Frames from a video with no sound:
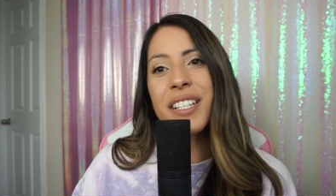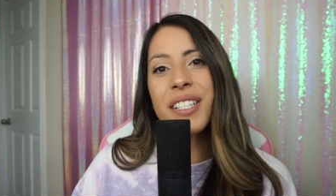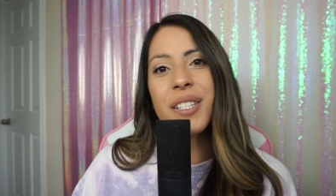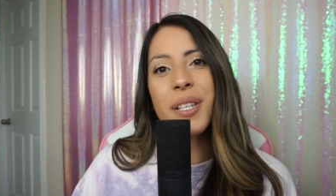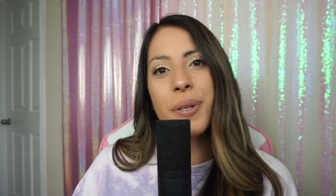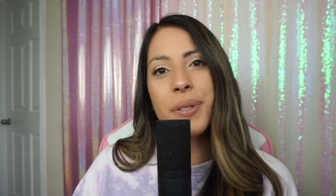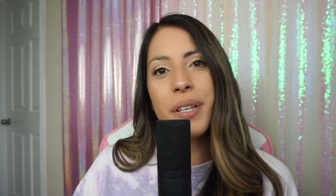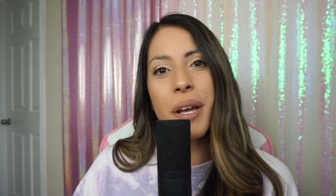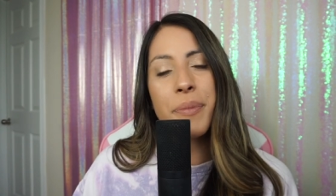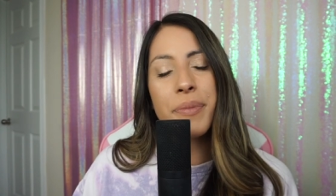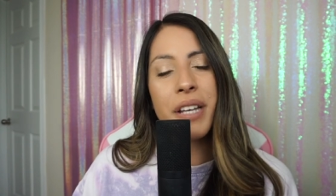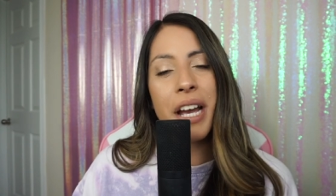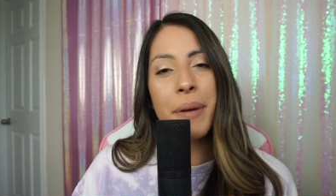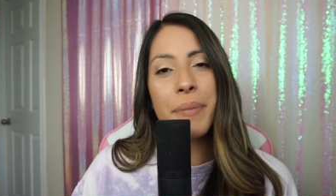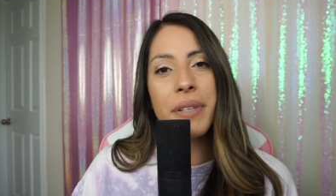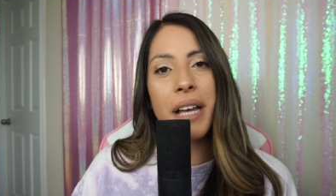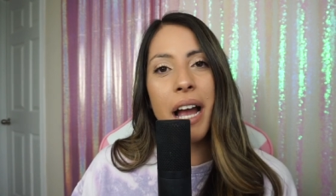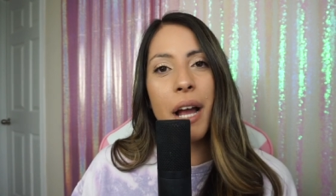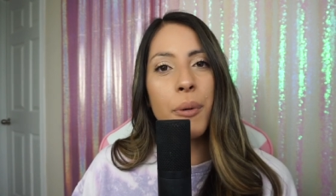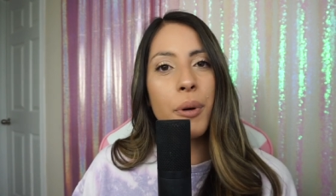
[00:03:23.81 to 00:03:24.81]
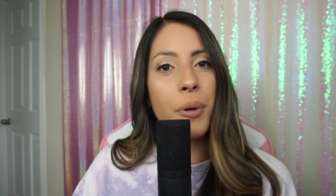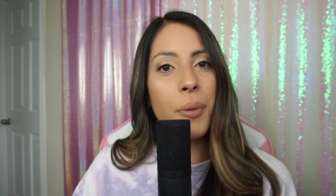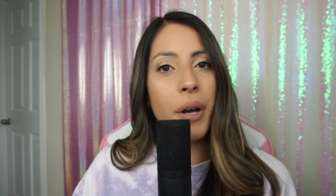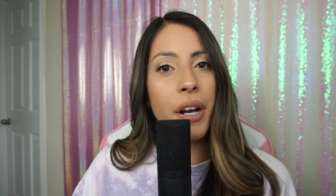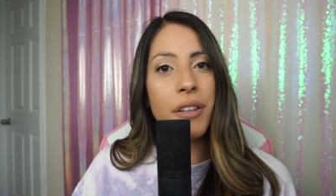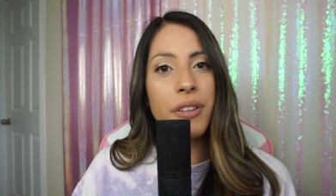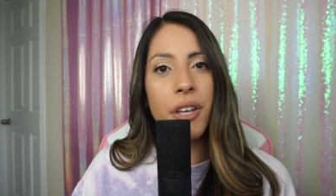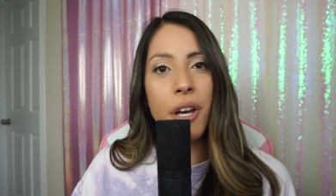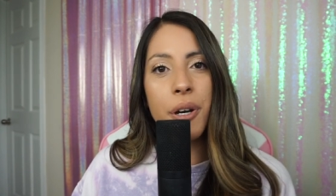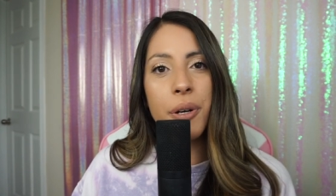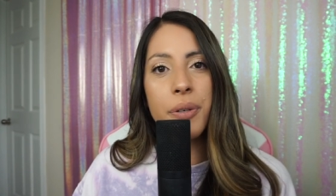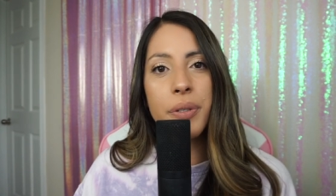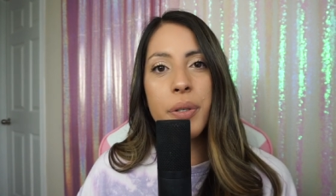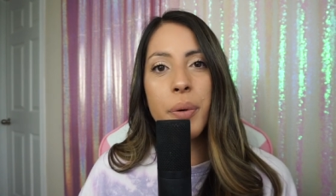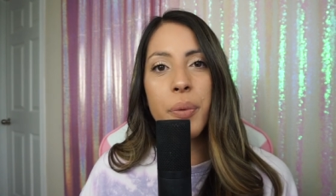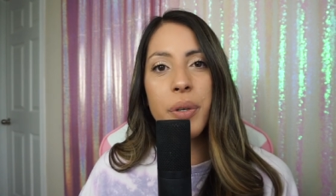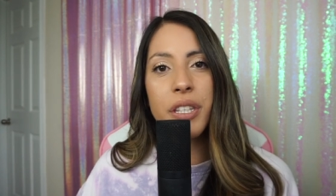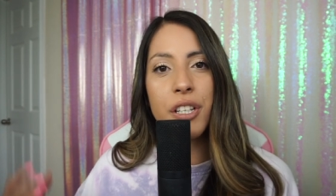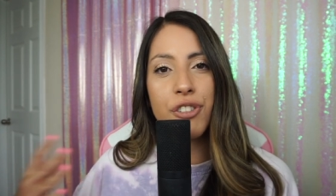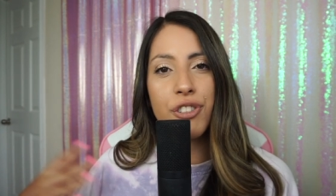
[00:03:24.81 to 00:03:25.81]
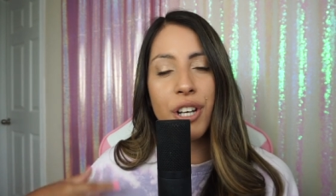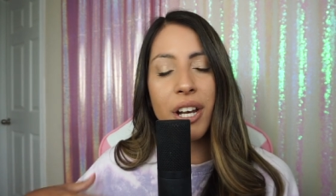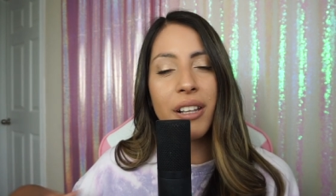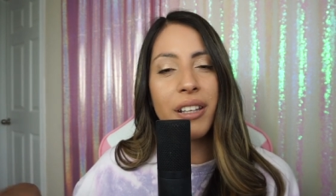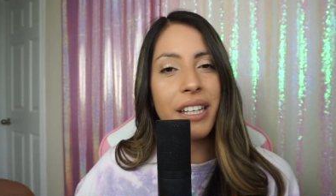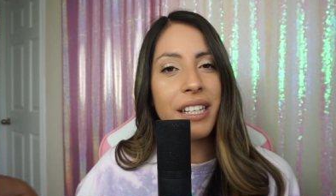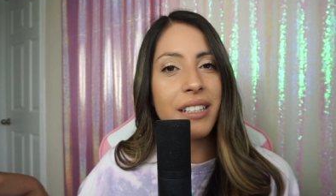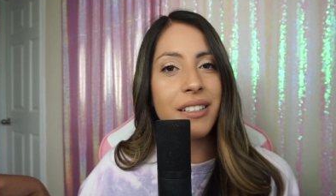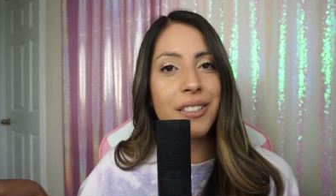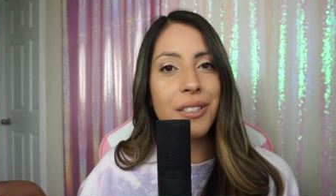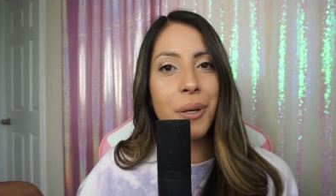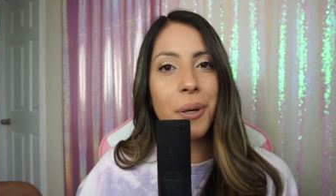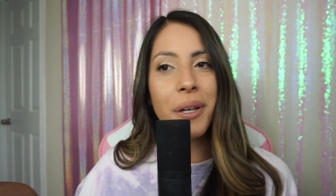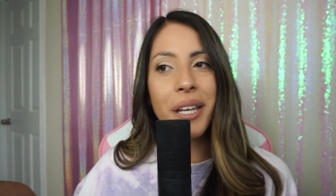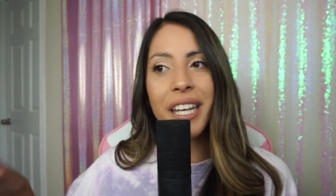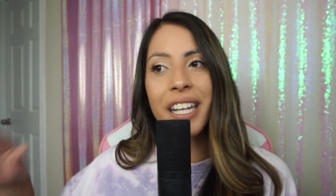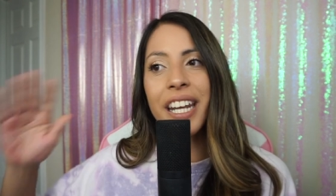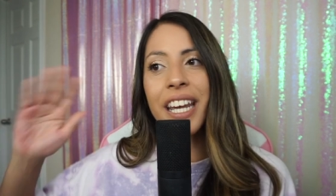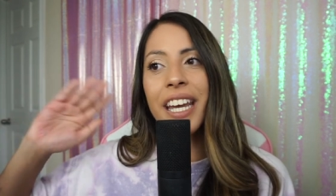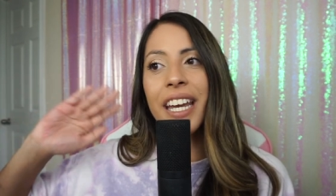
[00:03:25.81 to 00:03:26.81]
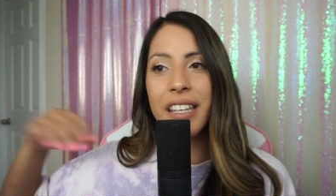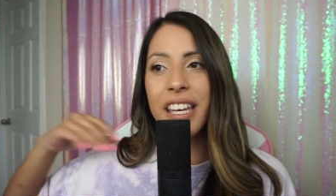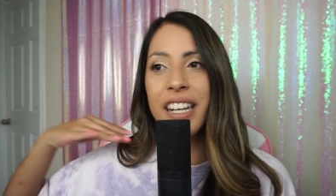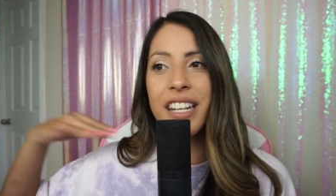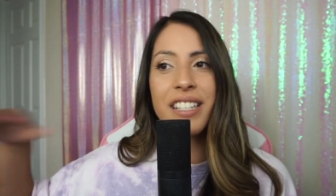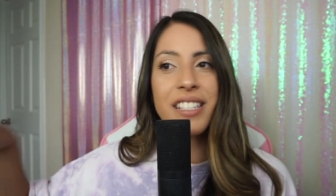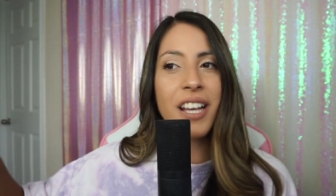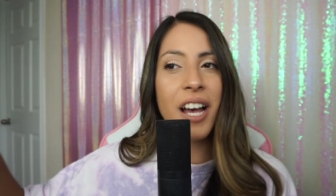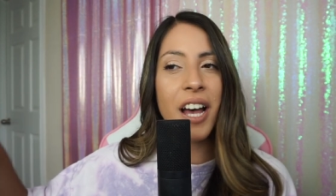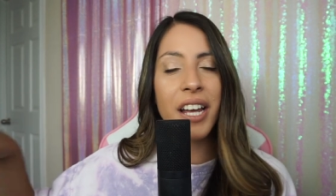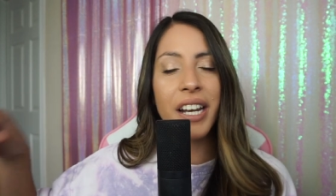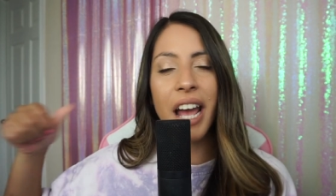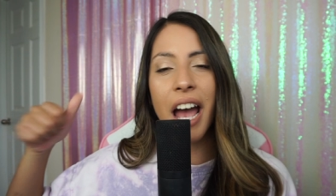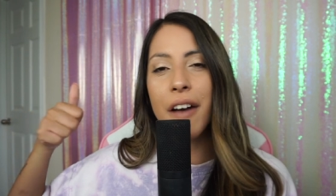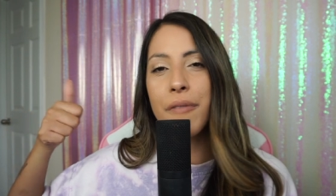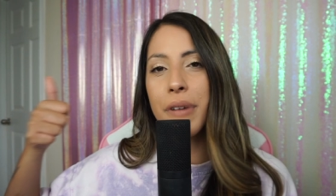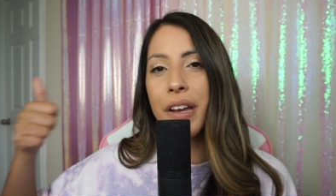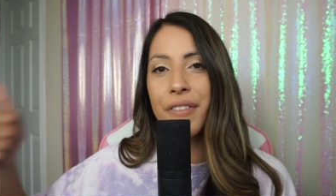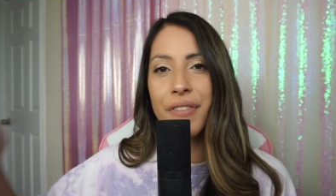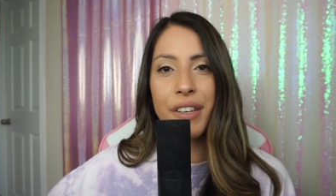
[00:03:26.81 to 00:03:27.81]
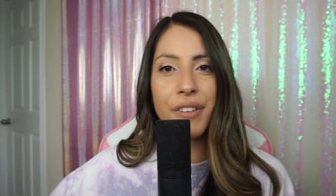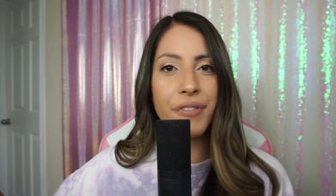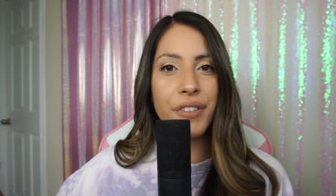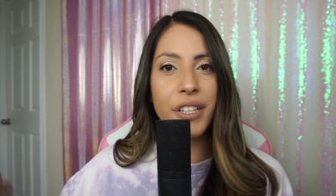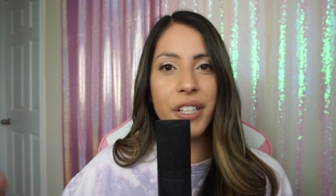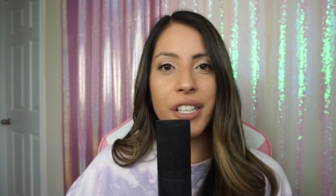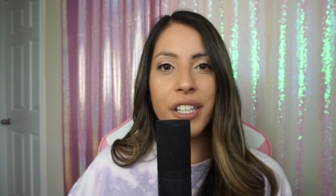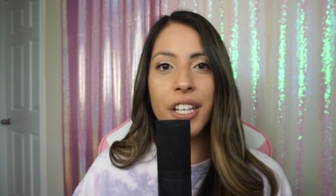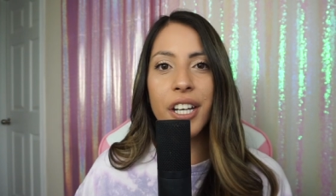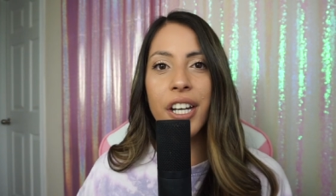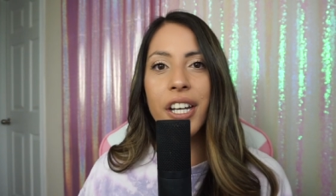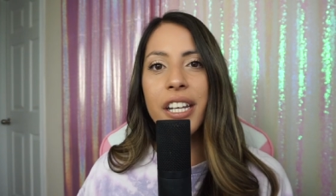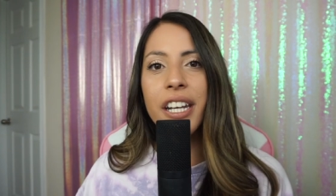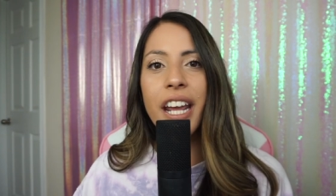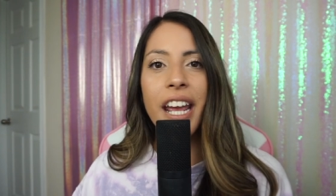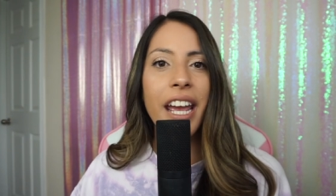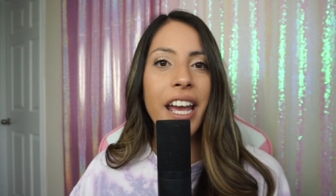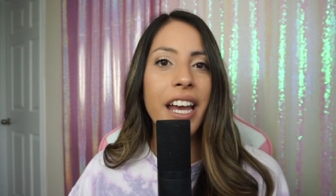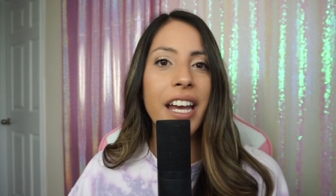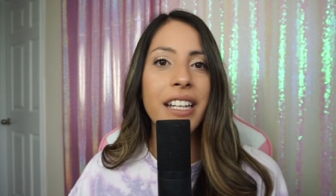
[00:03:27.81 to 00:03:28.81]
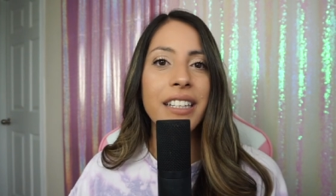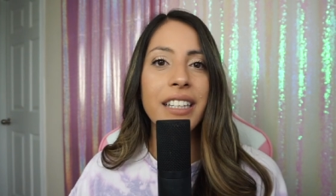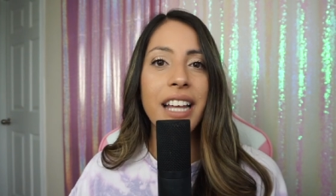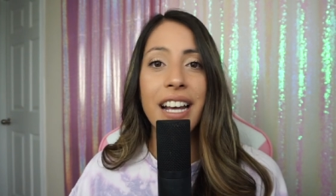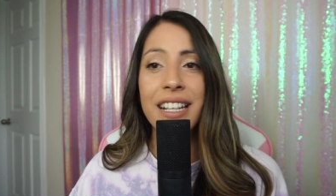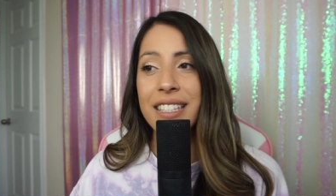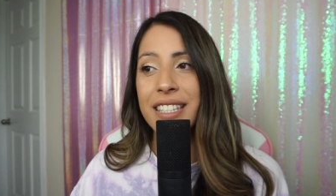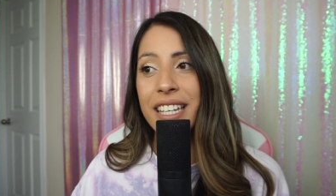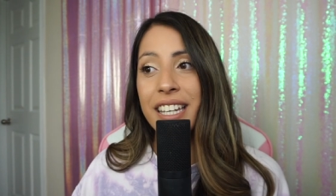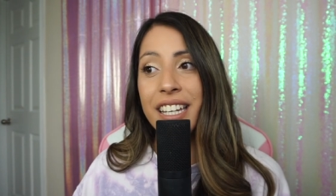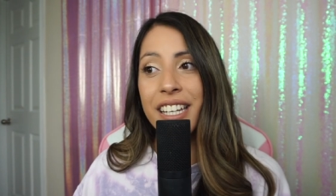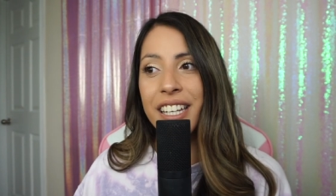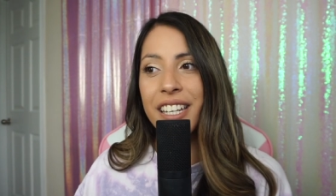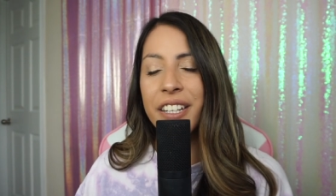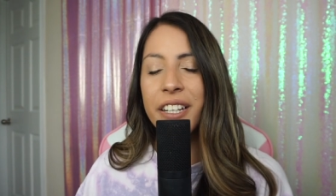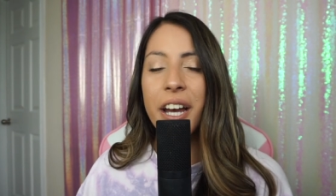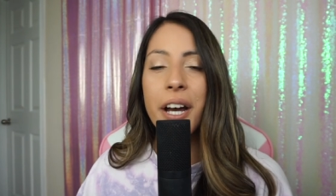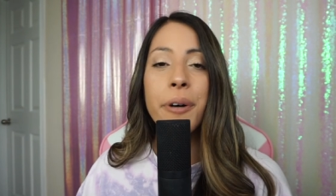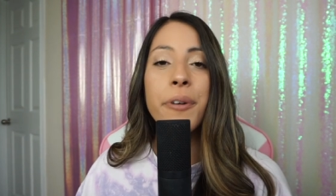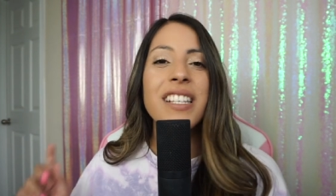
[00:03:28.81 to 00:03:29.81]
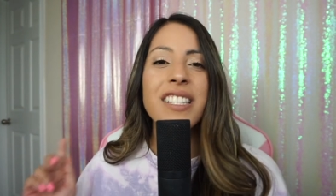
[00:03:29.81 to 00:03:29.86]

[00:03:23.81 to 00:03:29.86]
So sometimes I will wear those with a gel insole in it, get it done, have my feet feeling good, and that's it, you know.